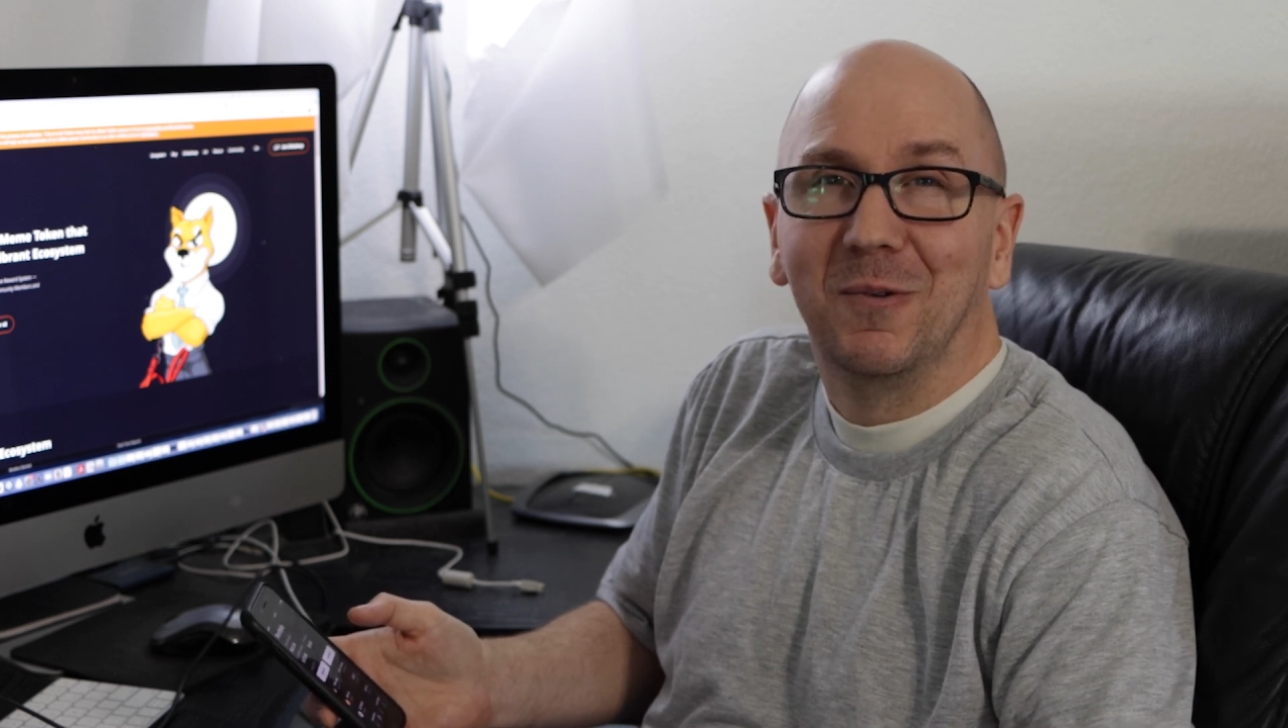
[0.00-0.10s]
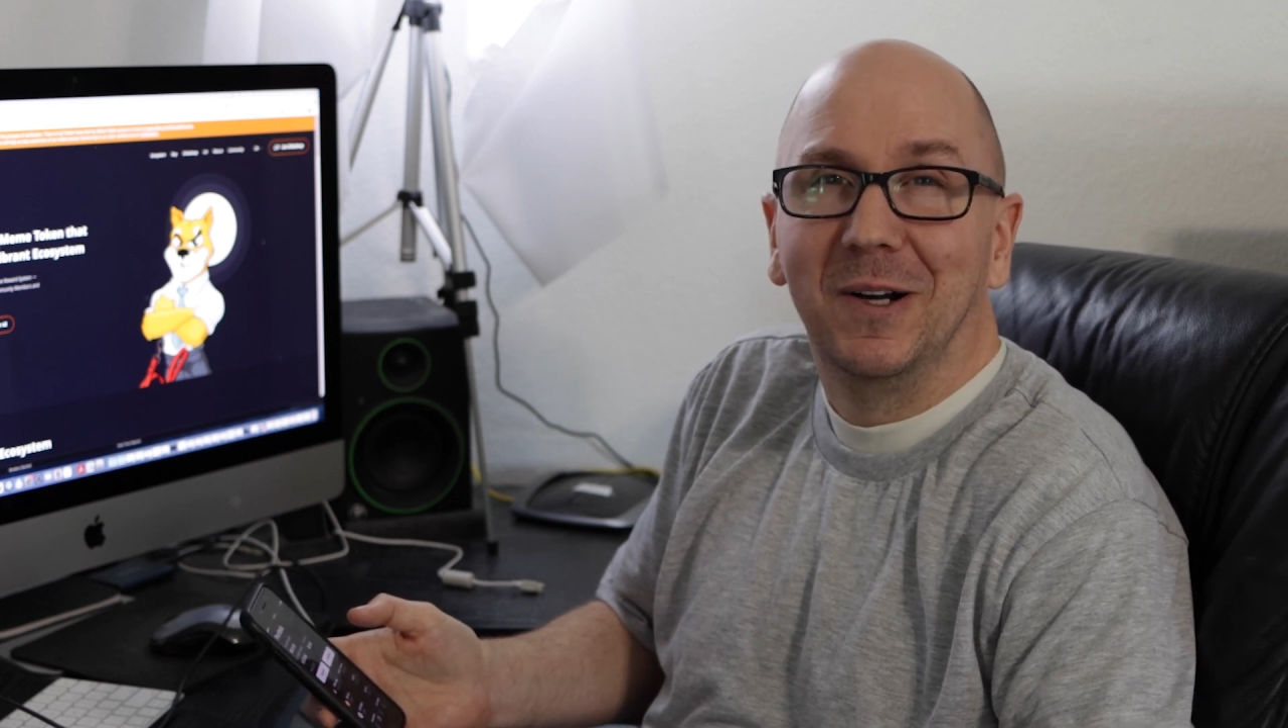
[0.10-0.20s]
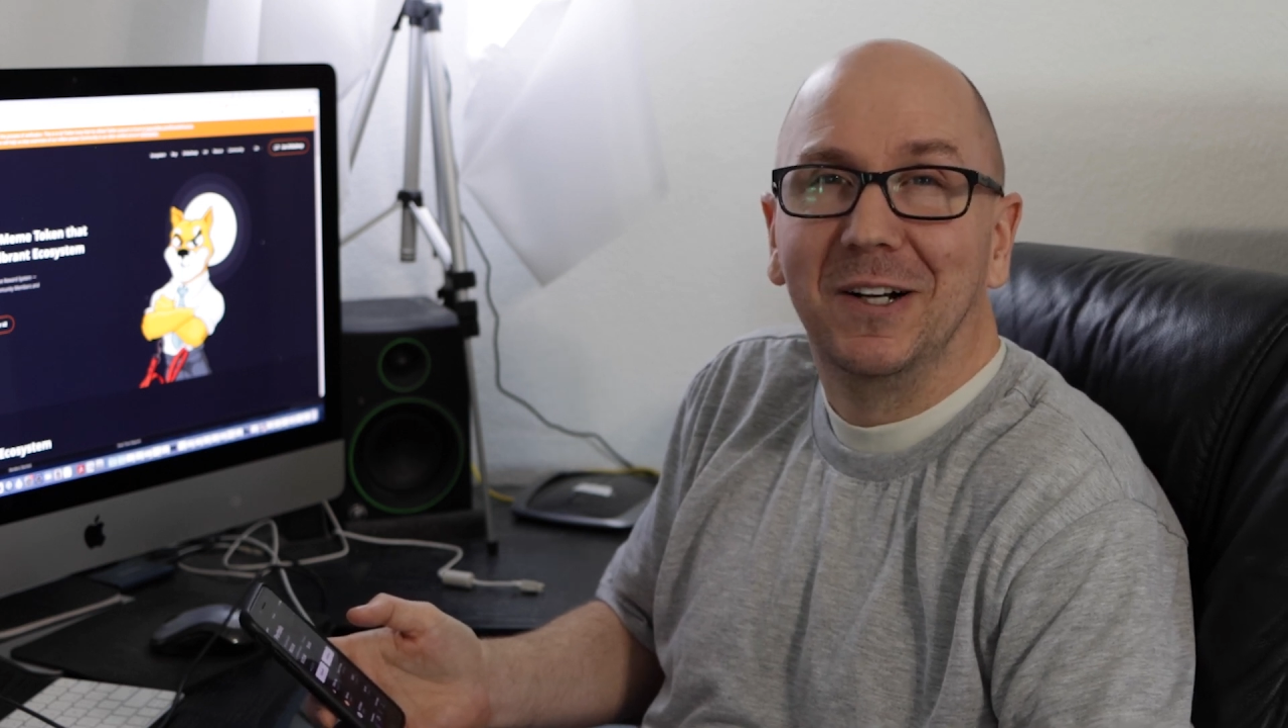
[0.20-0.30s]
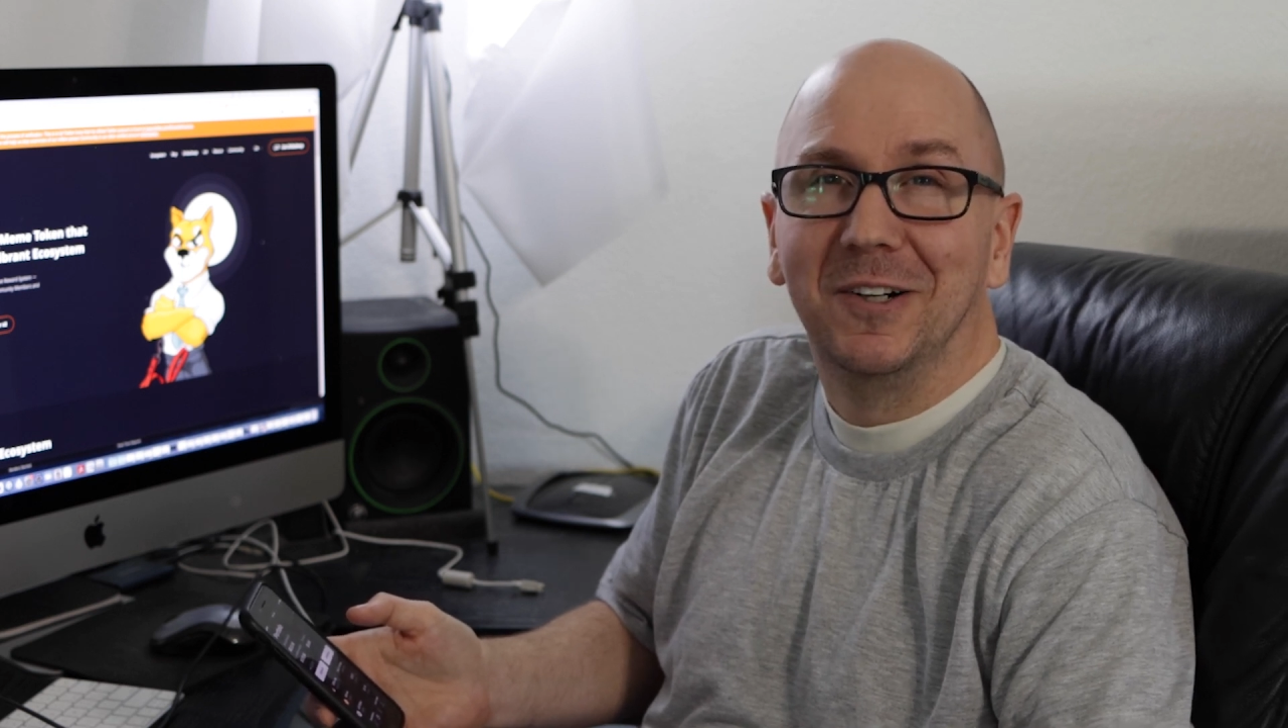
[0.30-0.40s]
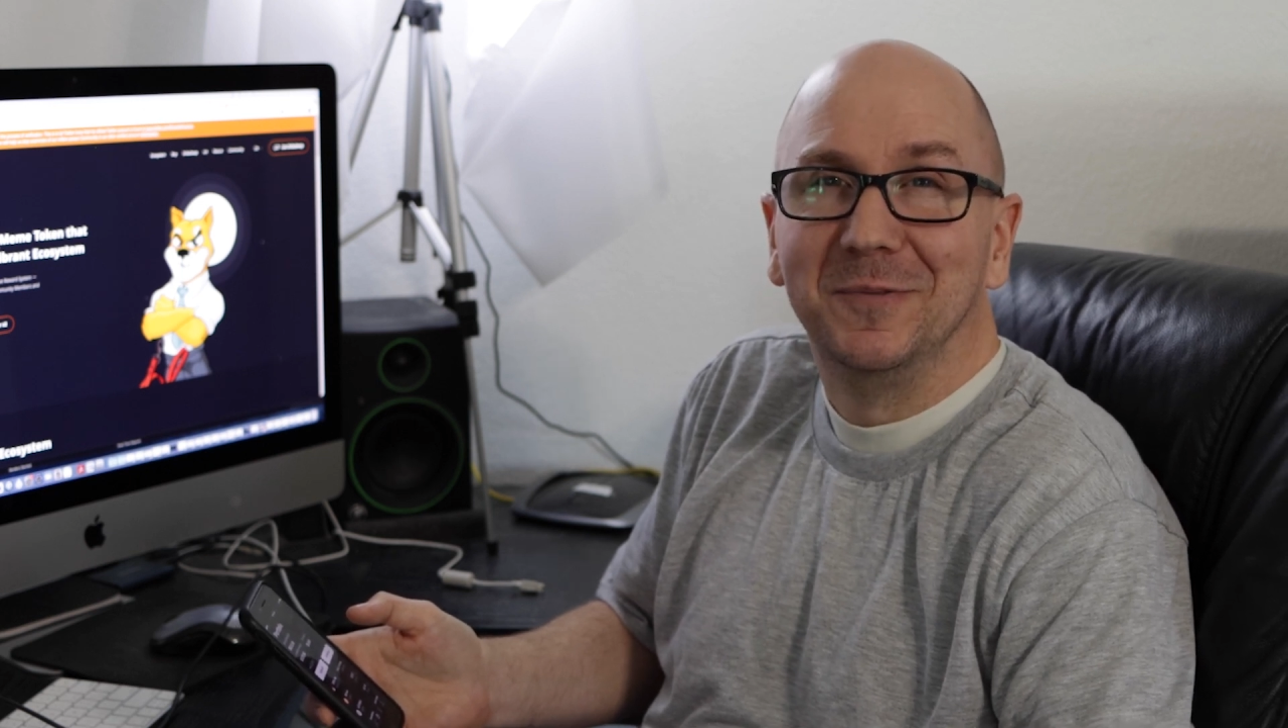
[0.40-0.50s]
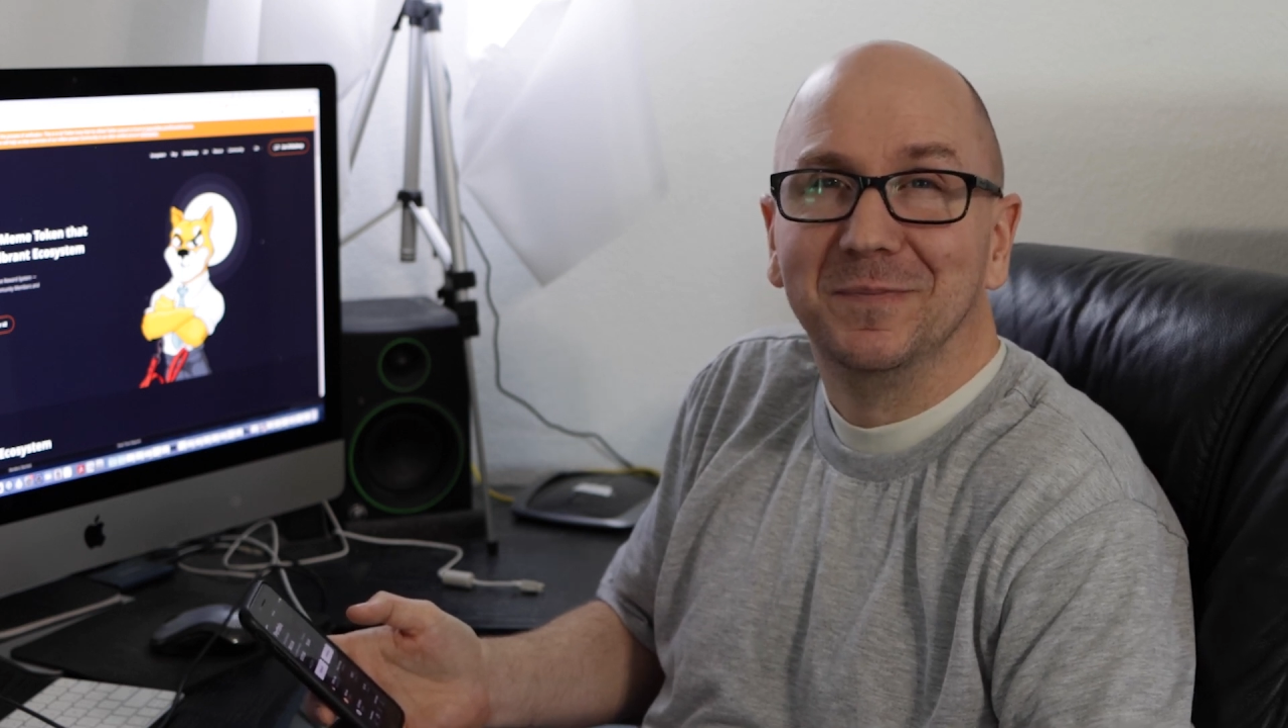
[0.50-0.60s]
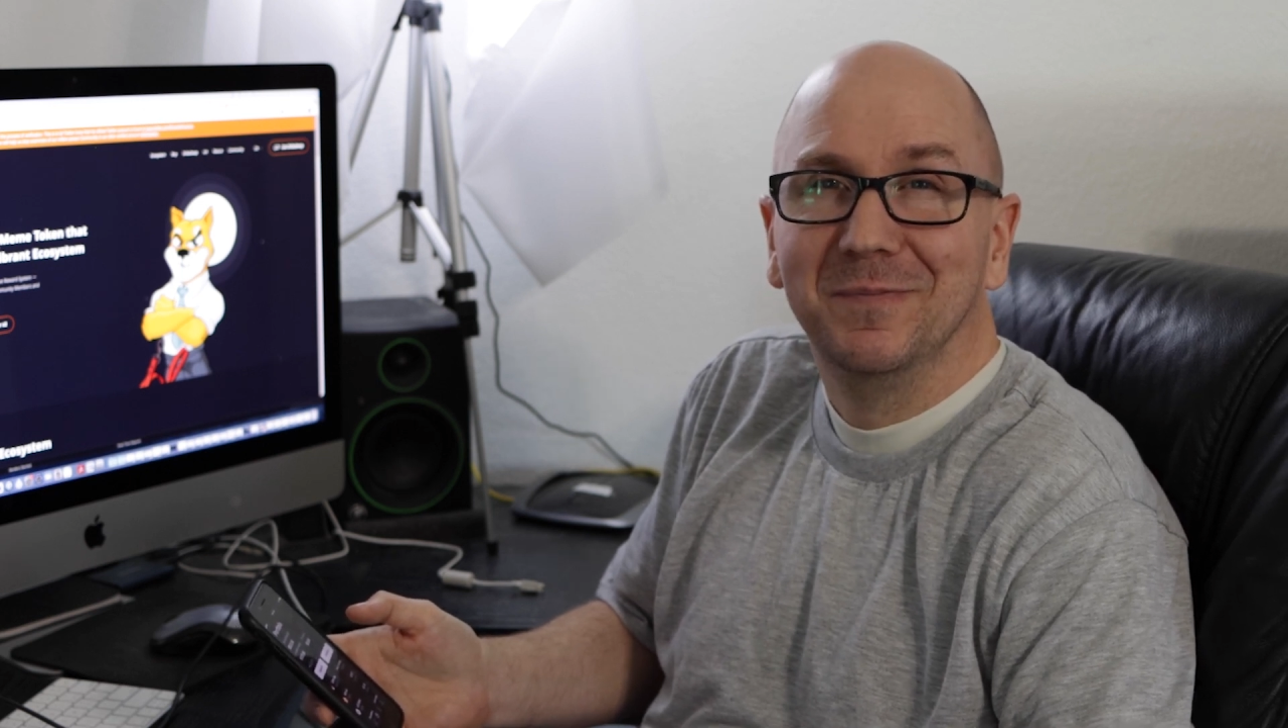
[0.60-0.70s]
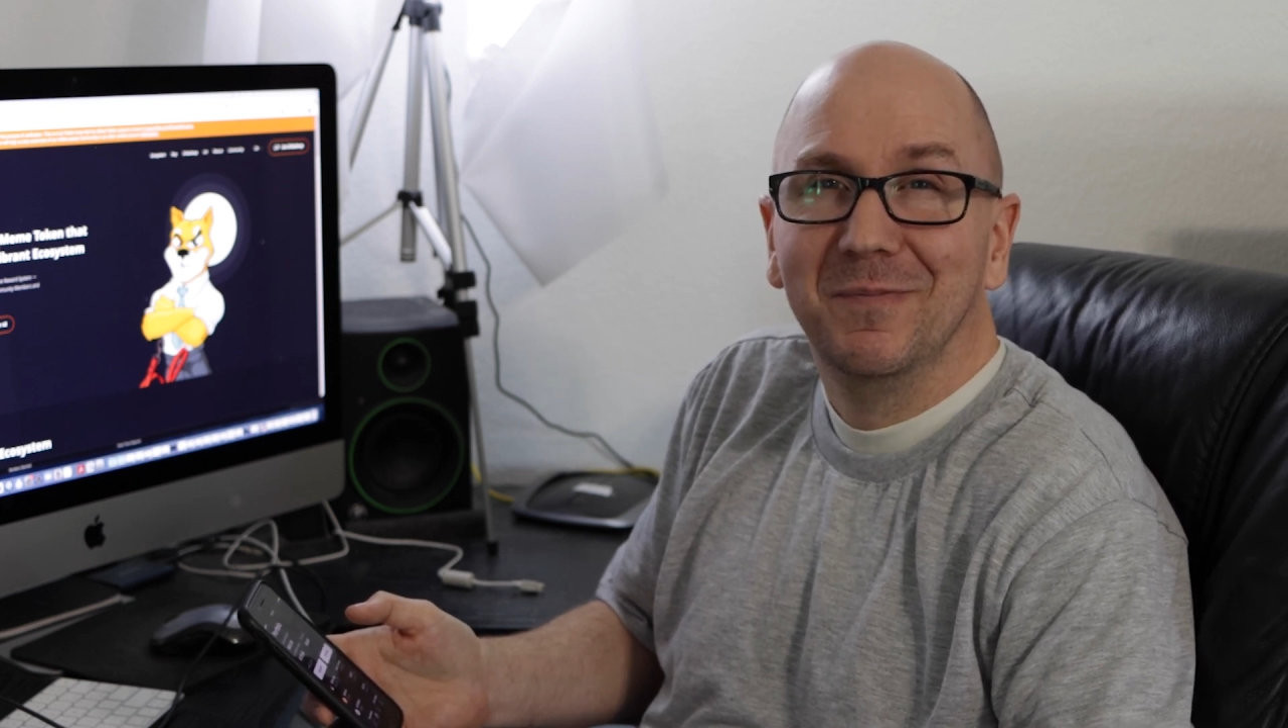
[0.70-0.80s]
well.